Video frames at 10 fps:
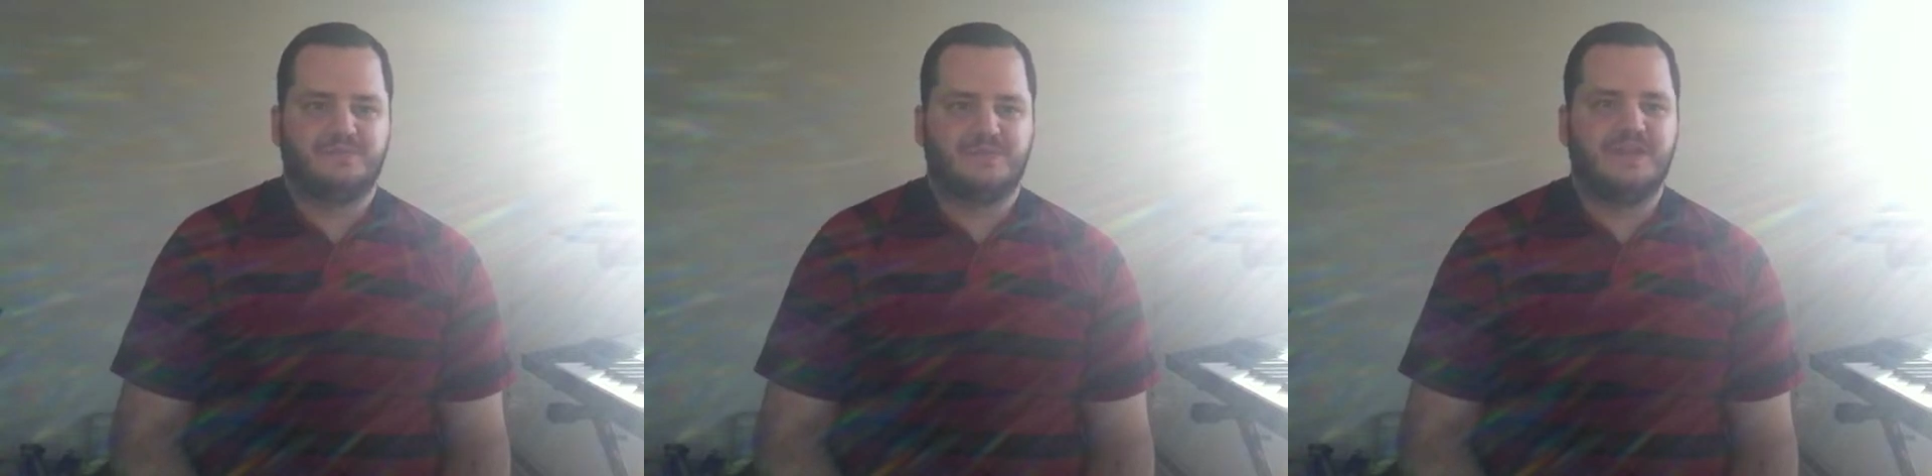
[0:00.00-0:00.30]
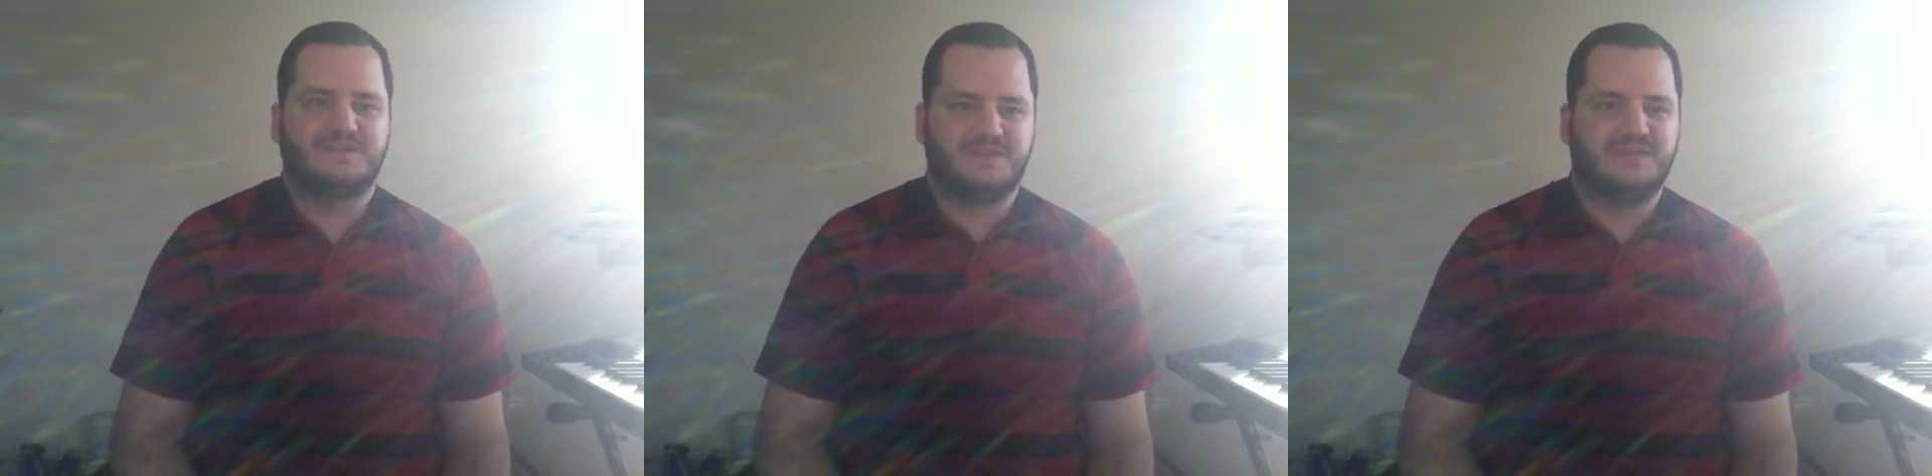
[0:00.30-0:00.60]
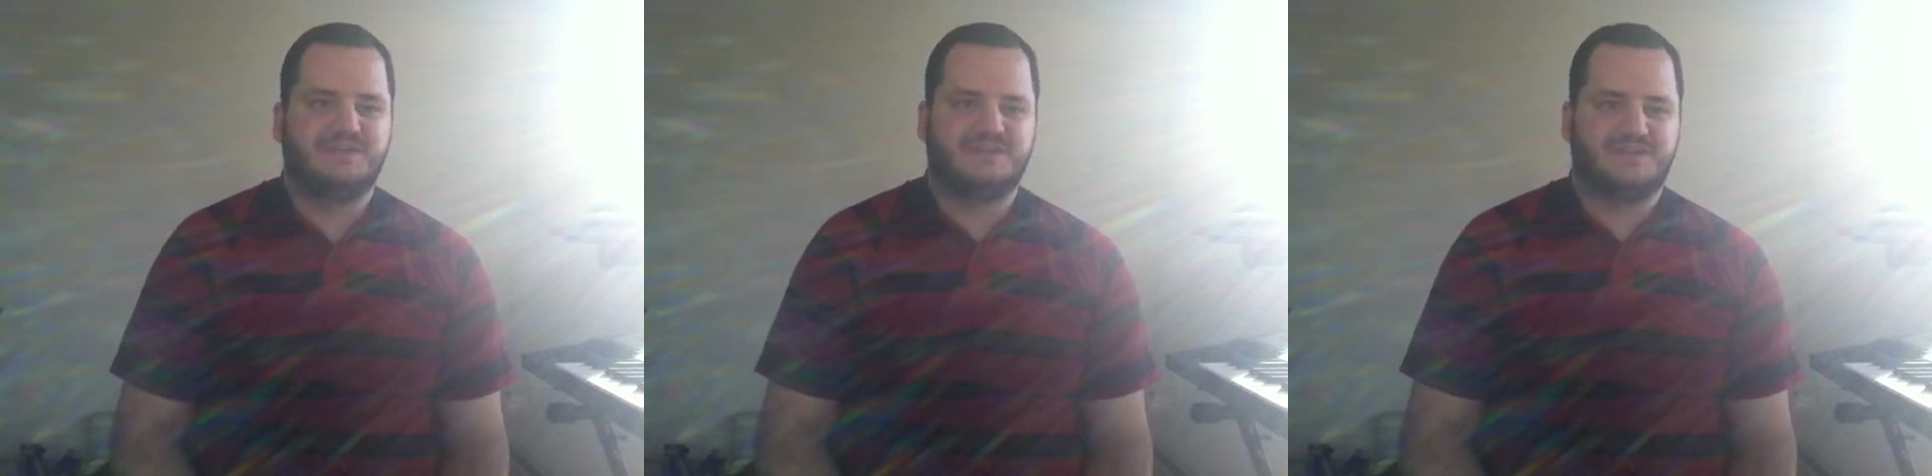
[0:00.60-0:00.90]
Yes, it
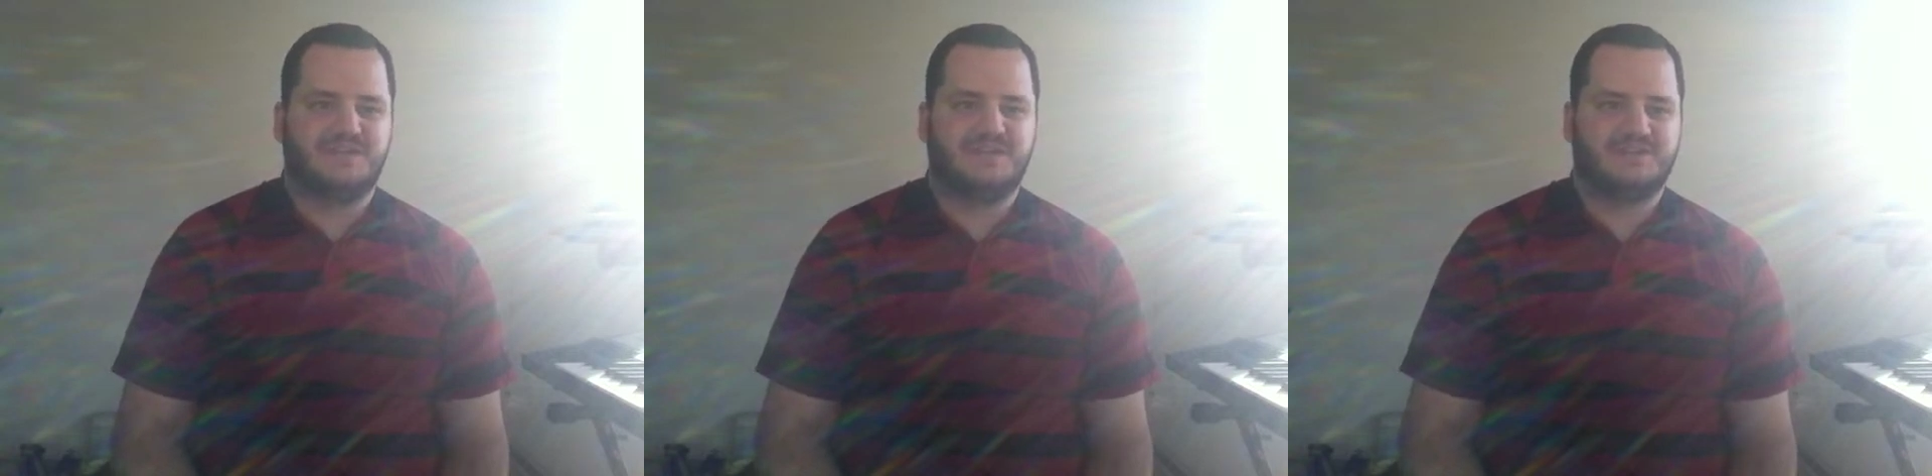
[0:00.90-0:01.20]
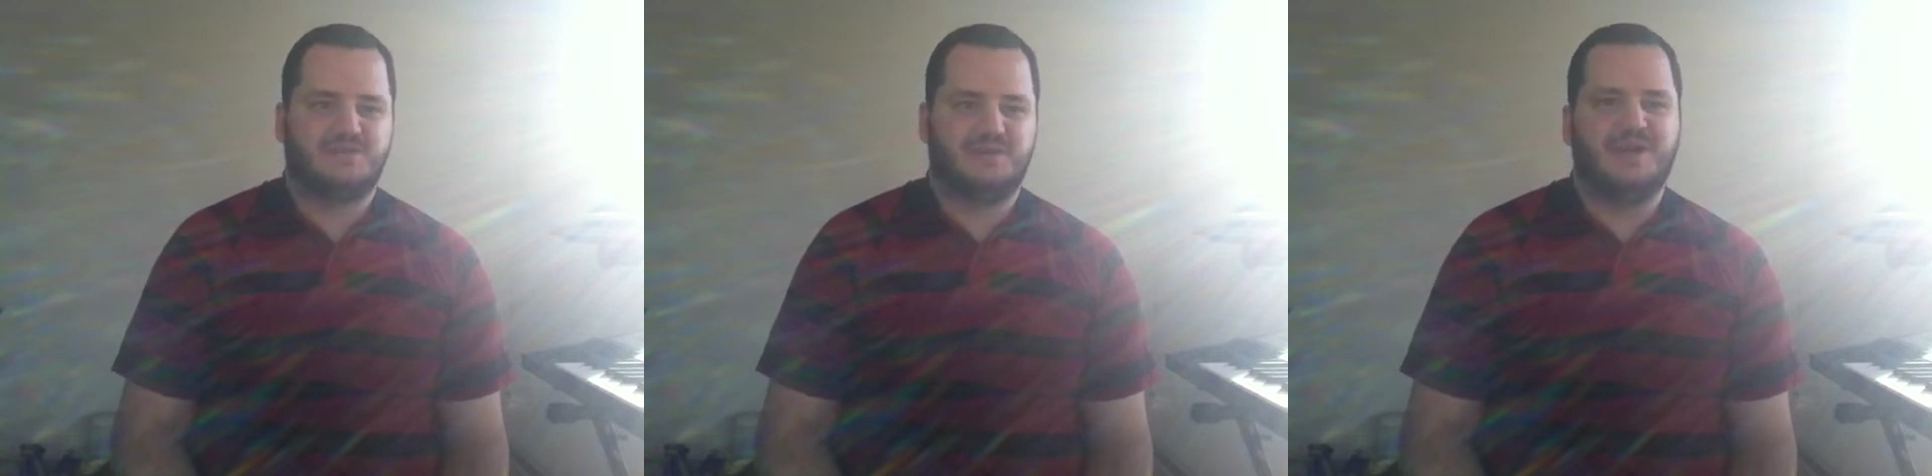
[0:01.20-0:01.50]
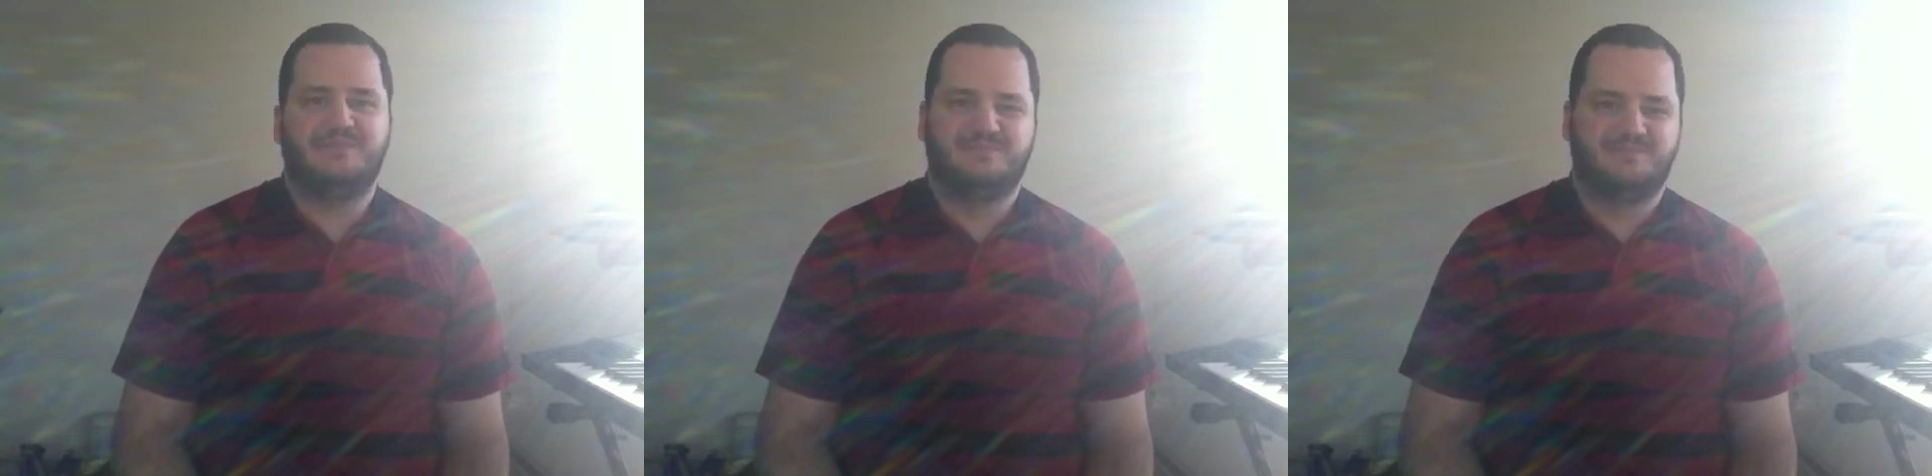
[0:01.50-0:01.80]
is
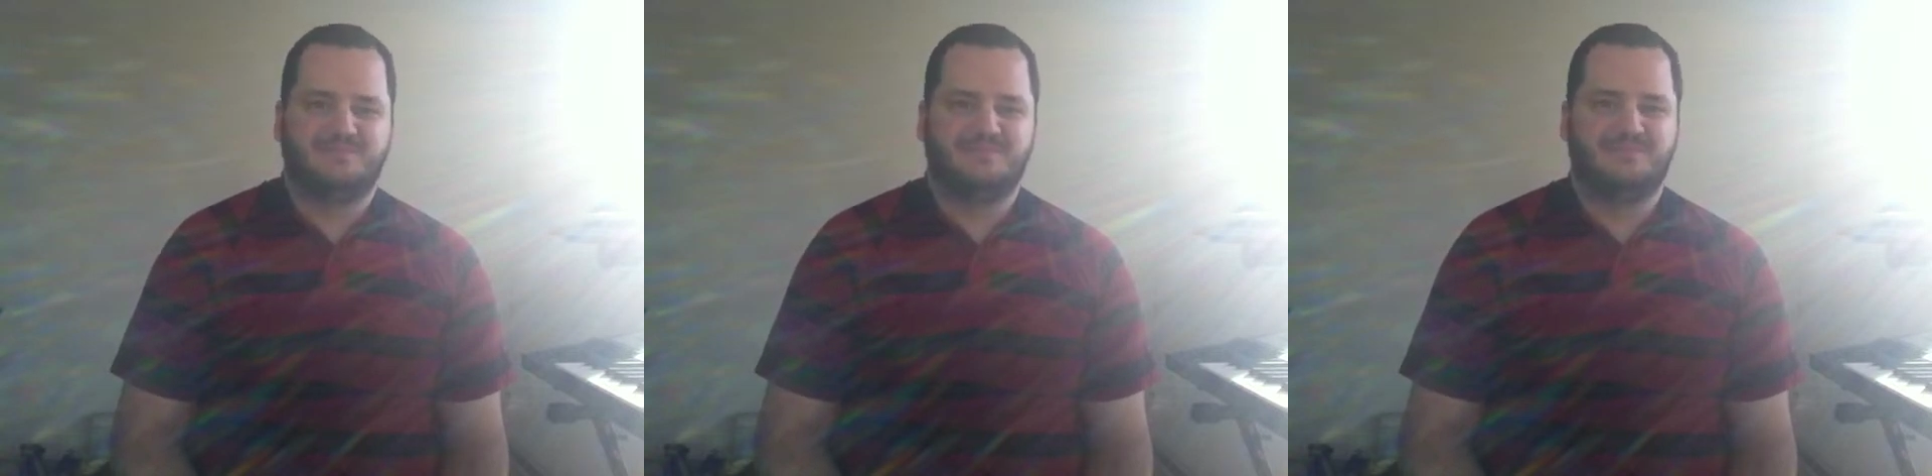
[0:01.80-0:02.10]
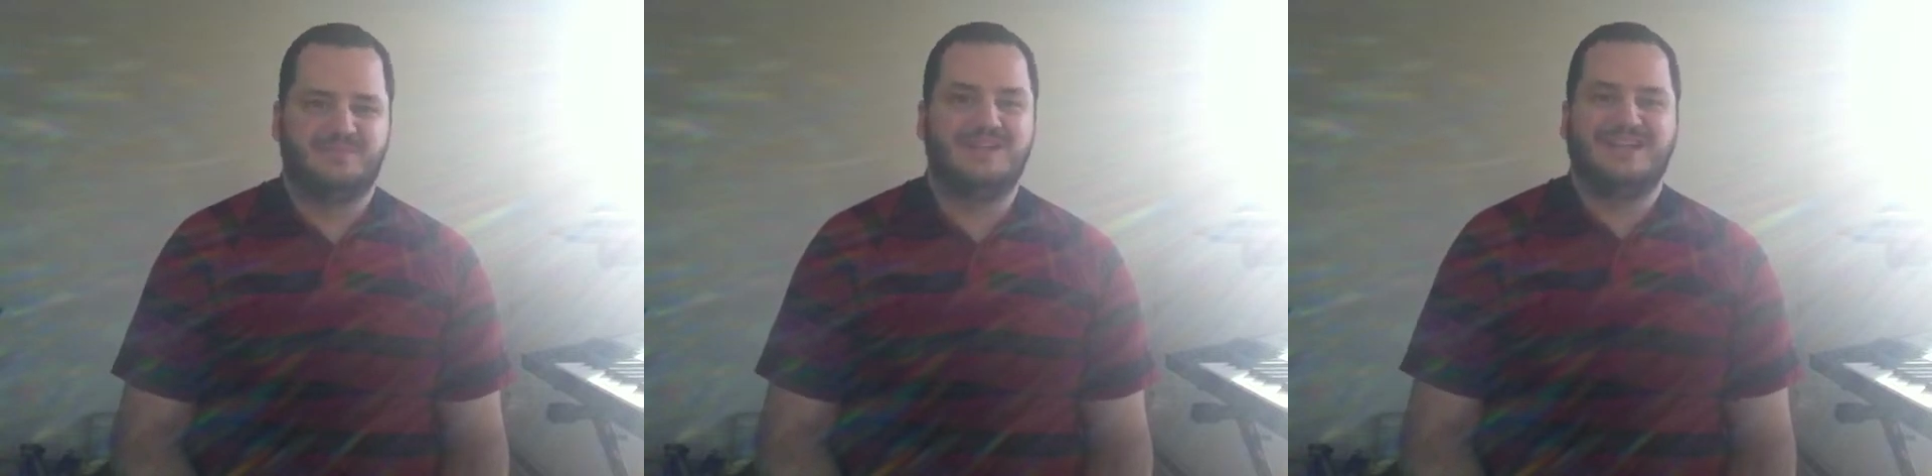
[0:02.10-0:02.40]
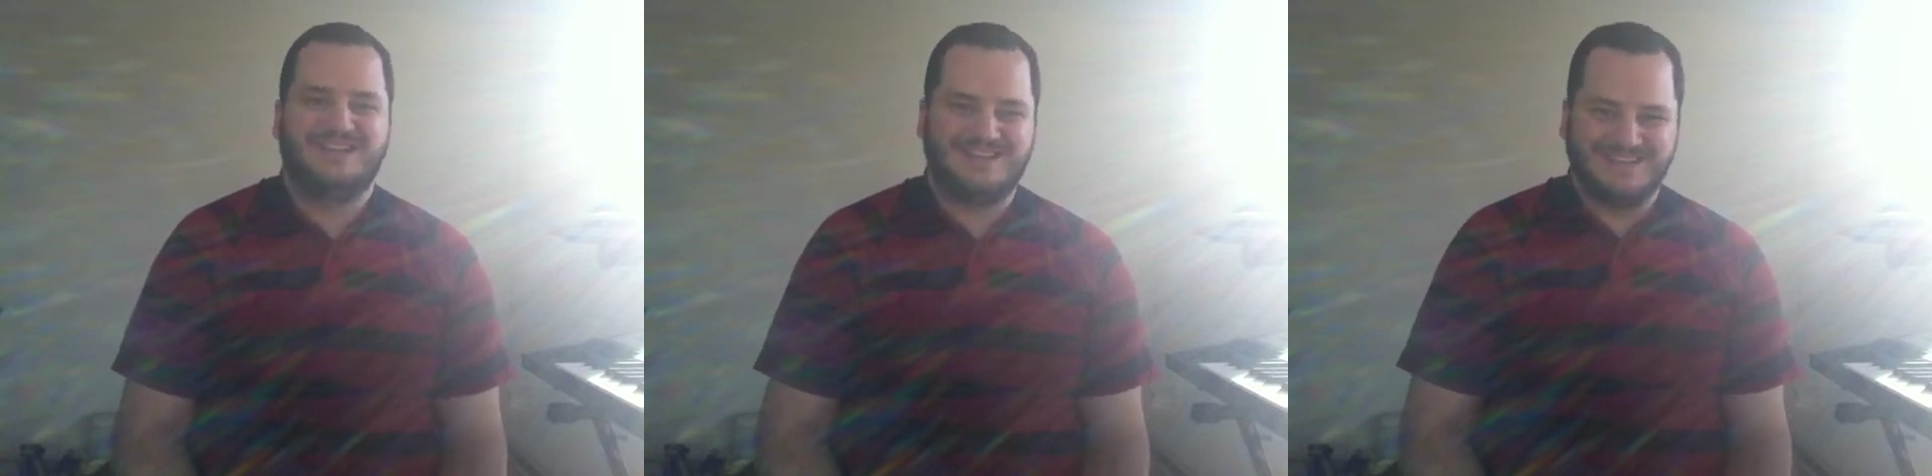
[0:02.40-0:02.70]
quite
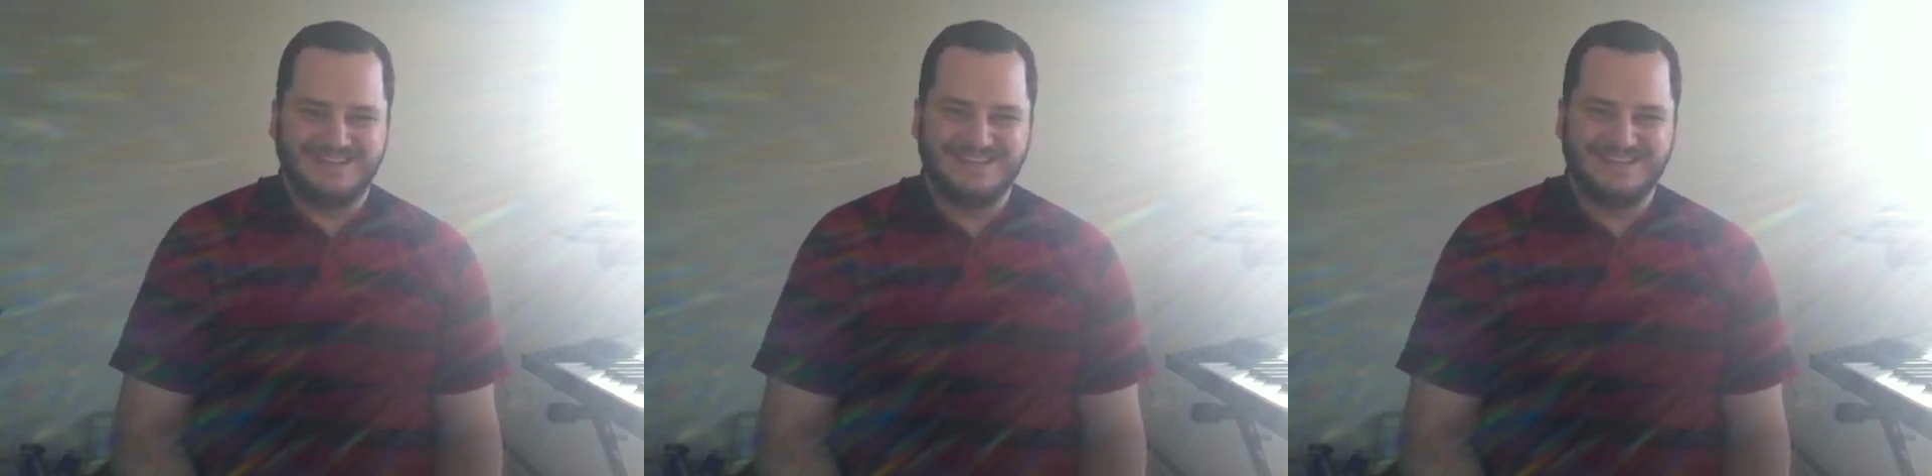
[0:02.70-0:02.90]
bleak